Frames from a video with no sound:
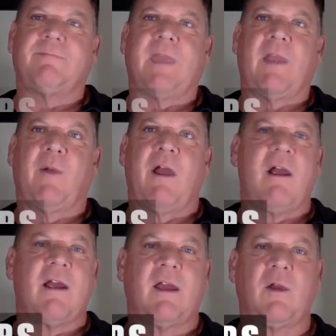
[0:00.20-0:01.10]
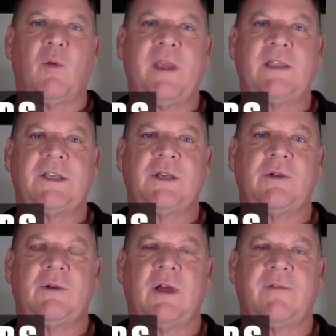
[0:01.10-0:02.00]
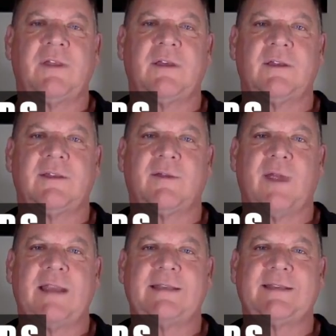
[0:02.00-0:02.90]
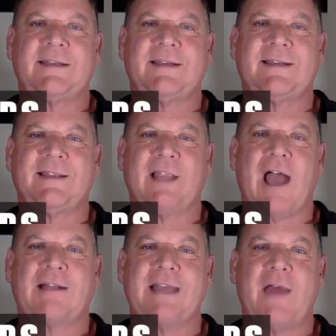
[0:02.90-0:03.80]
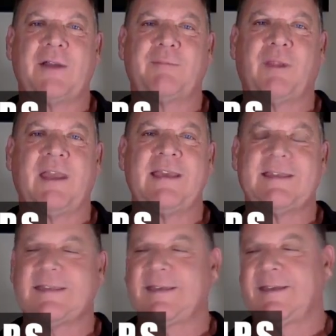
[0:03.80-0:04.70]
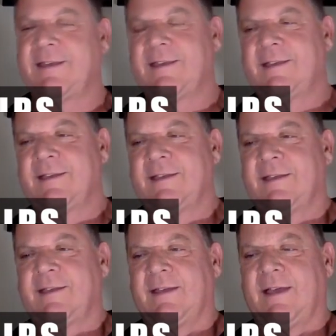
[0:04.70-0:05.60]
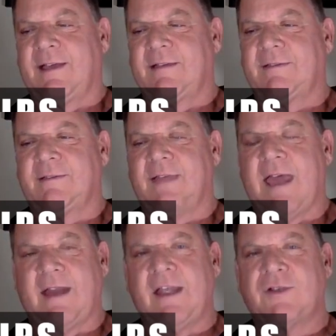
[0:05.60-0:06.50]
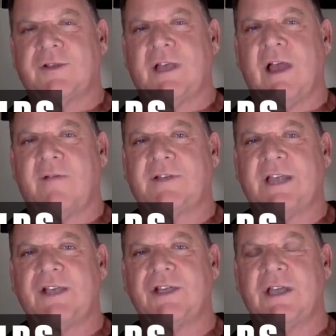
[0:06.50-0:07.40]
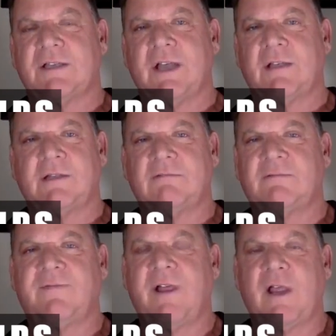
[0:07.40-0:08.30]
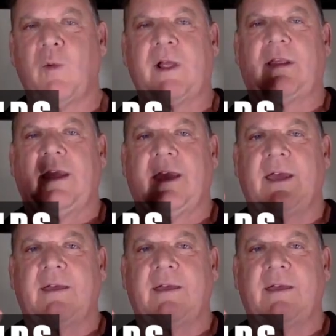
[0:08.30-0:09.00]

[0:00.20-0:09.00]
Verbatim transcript: here we are, week two of the great lockdown in place. Had an interesting conversation yesterday. Very quickly,